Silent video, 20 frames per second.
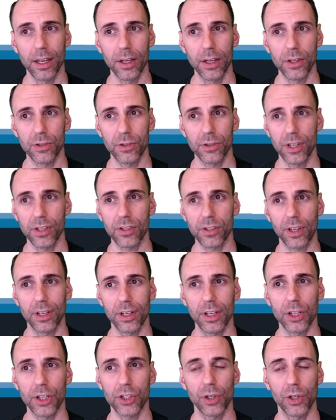So this
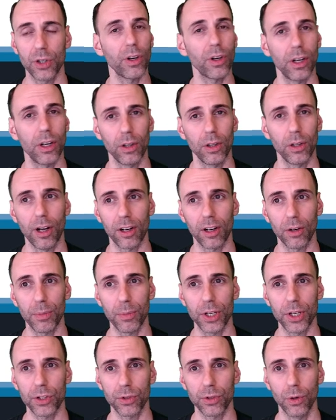conditional can no longer
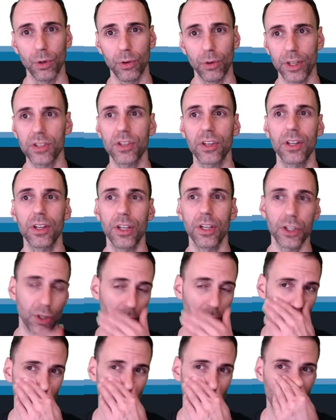be true. This
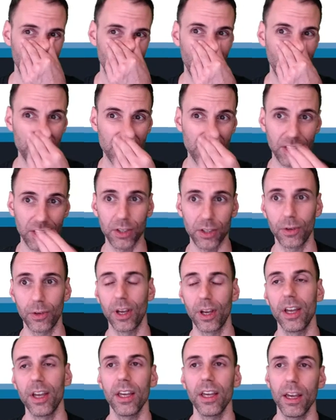conditional can only execute
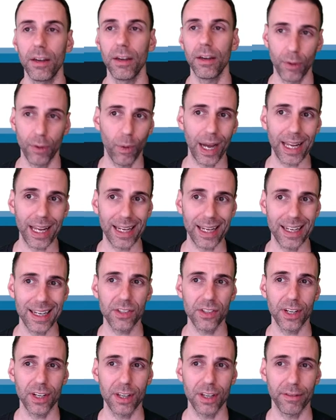if the
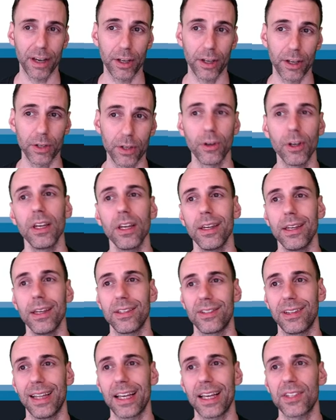whitenicity value
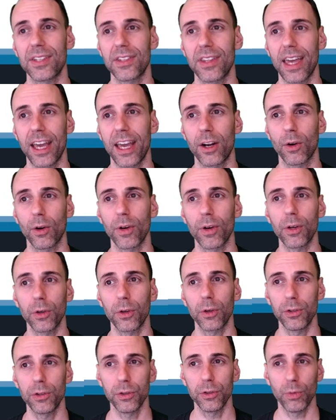is less than or equal
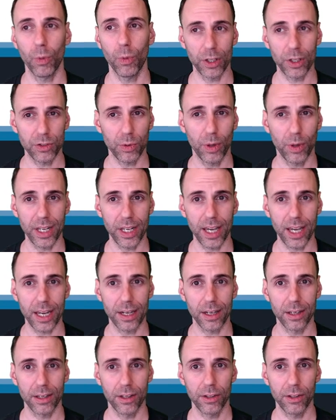to 128.